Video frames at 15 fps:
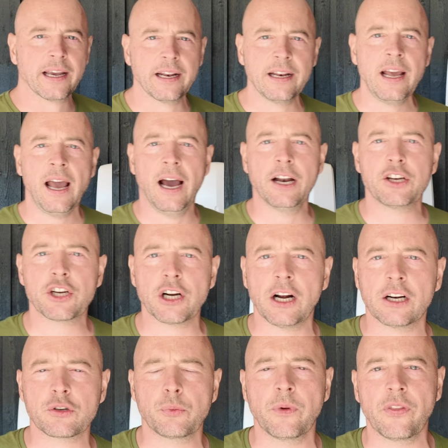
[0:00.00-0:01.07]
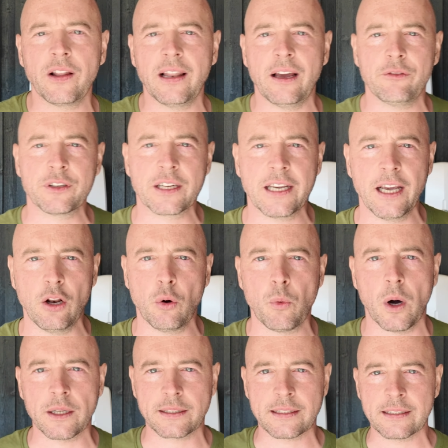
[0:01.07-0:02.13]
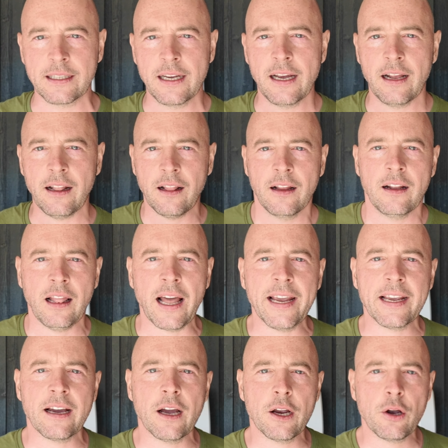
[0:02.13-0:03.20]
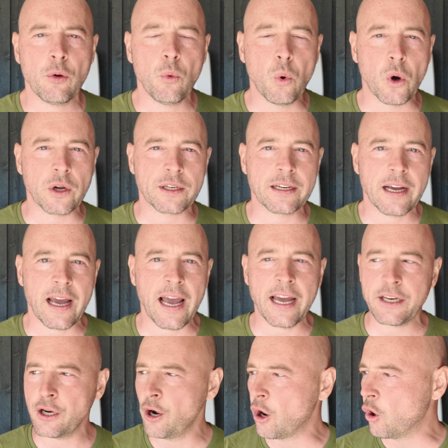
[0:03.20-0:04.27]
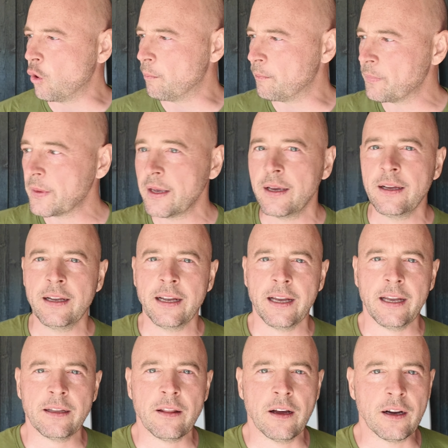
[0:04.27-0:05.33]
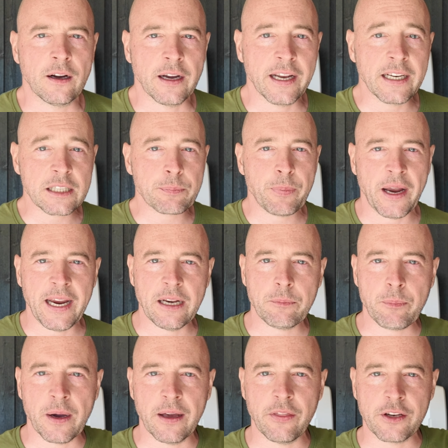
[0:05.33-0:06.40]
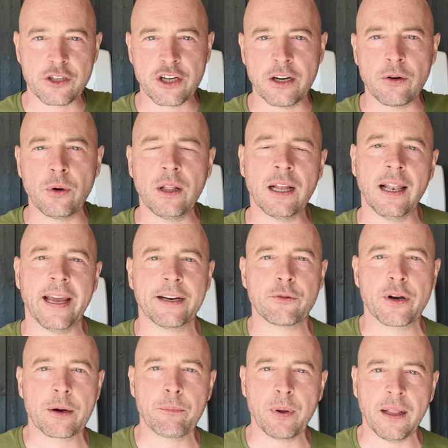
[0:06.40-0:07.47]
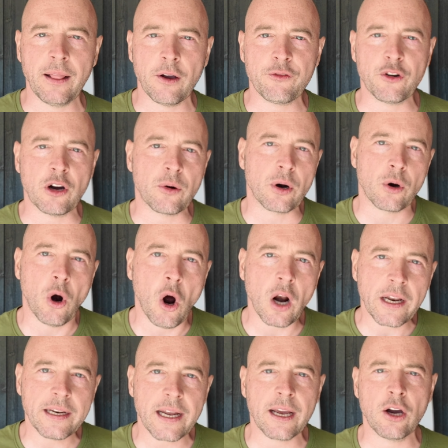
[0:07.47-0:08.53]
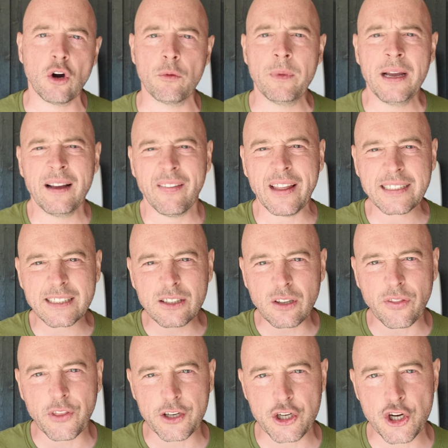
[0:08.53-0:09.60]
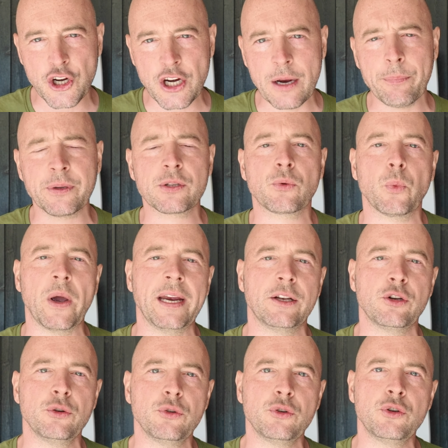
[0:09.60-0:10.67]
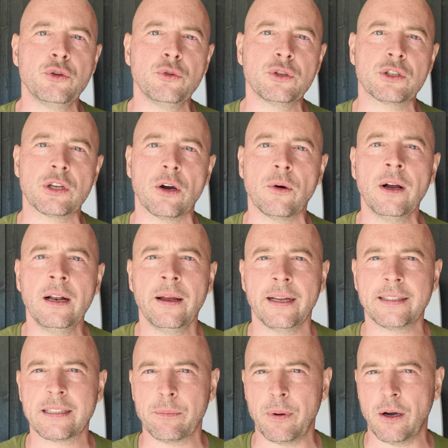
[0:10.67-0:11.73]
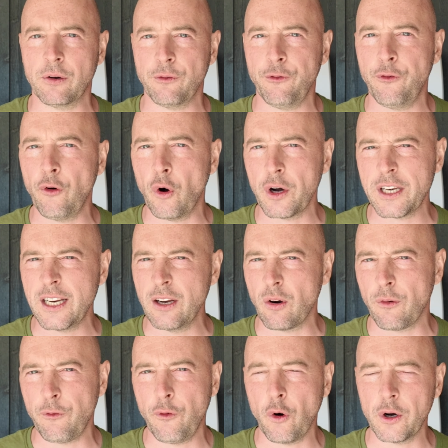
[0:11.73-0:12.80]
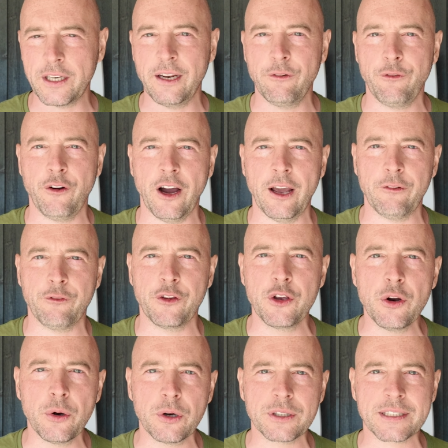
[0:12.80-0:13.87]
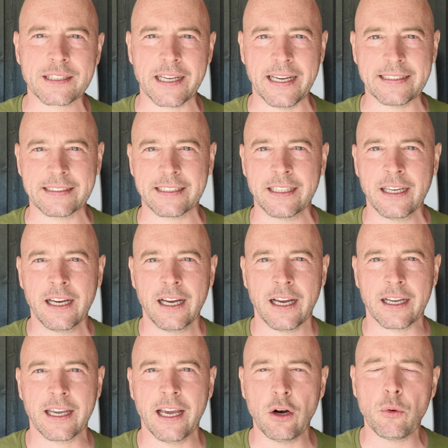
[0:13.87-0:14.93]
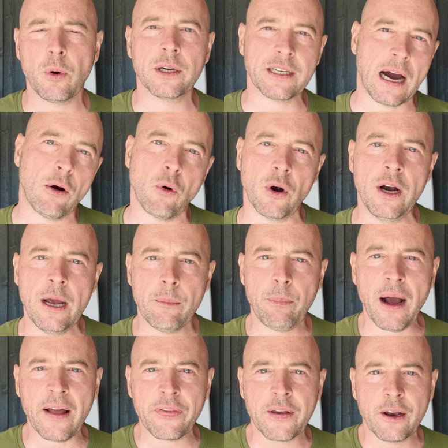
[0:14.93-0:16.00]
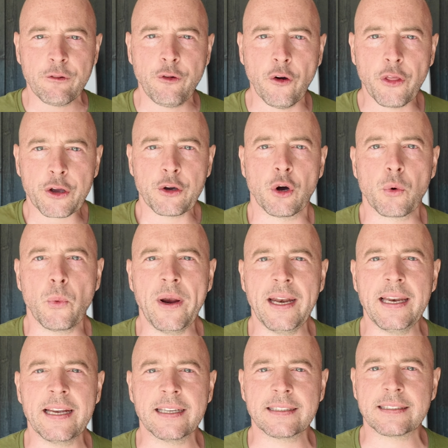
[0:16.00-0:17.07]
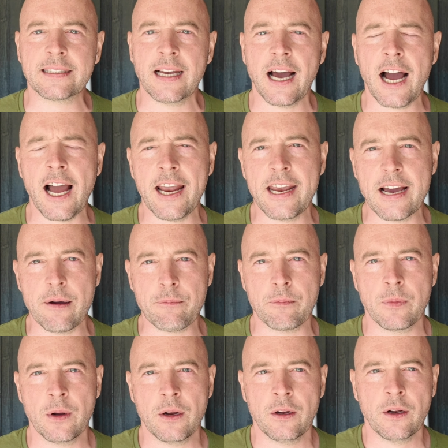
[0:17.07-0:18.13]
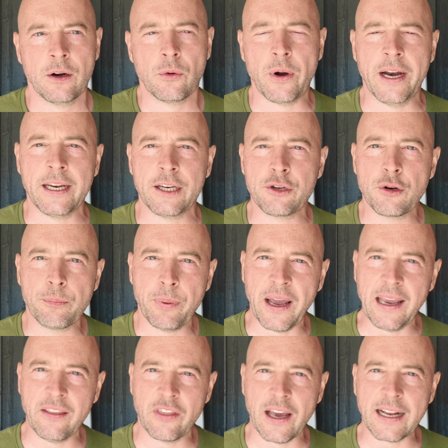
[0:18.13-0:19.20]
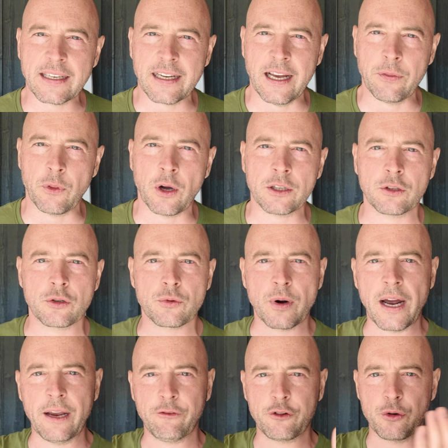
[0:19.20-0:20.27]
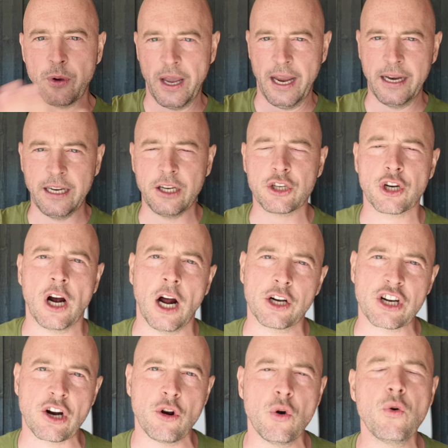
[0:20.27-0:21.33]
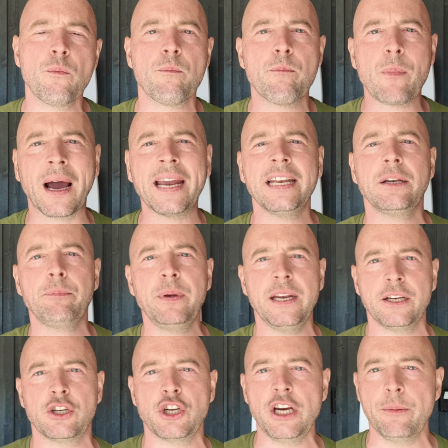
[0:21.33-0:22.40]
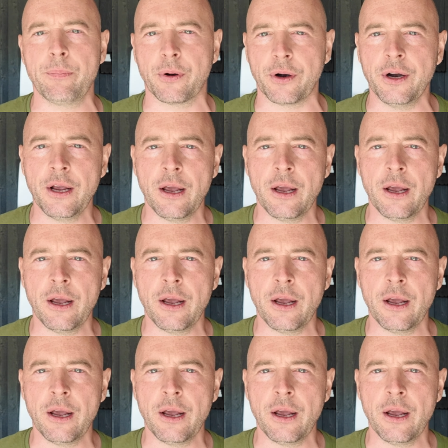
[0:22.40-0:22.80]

in and charge with 11 kilowatts like I would at home. It is paid by the general electric bill of our holiday home. That's not the cheapest way to do so. It's about 40 or 45 euro cent a kilowatt hour. But for the convenience, I am ready to pay that and not drive to any charger who might be cheaper,